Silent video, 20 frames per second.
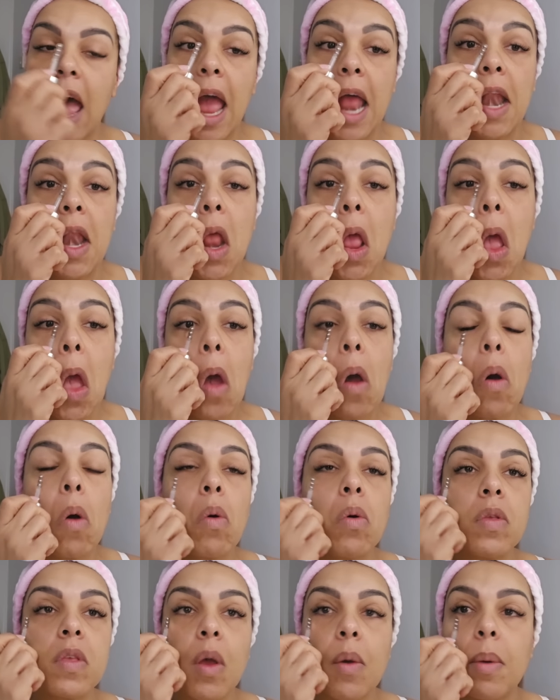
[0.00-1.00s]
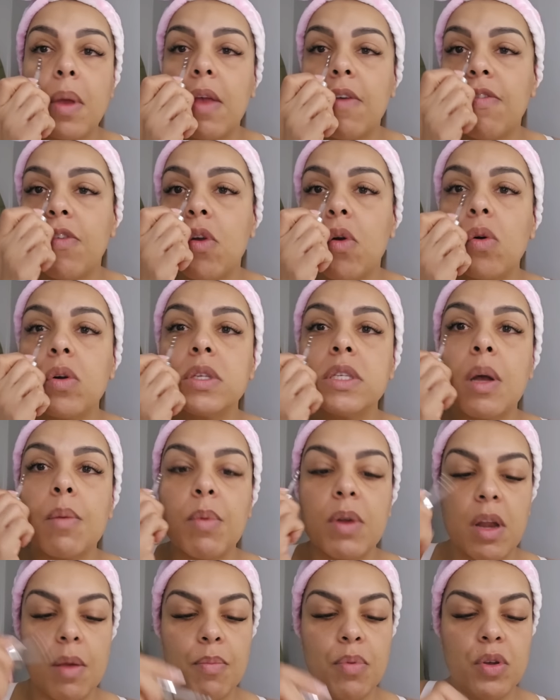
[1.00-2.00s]
And also, if you're
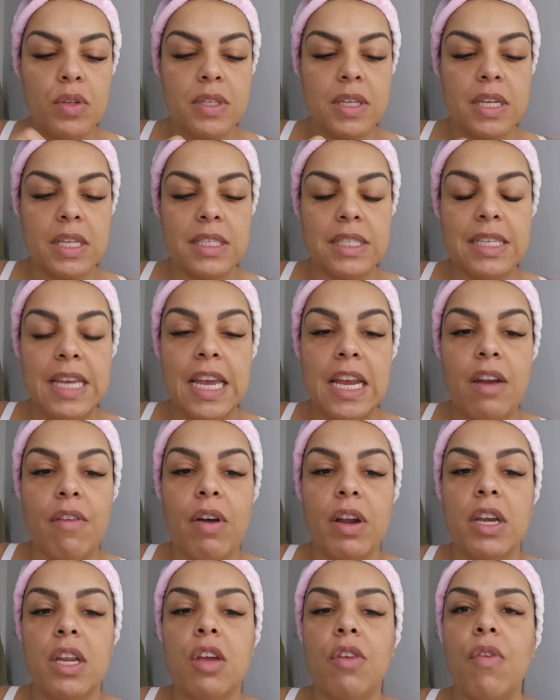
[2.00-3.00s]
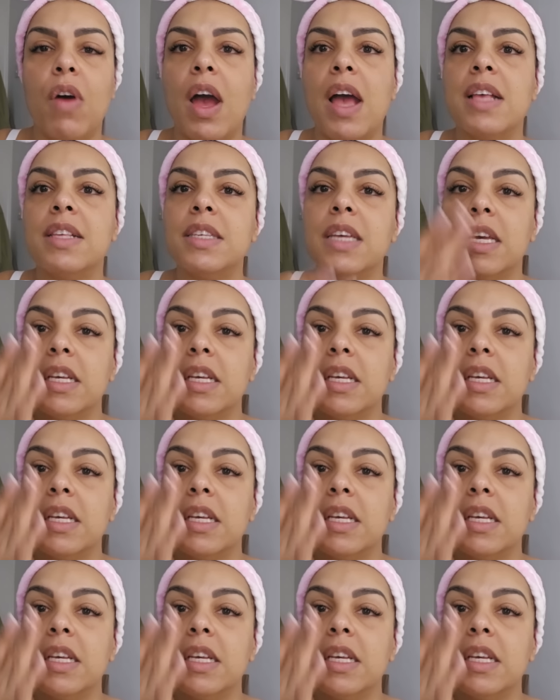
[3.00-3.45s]
someone that puts concealer under your eyes,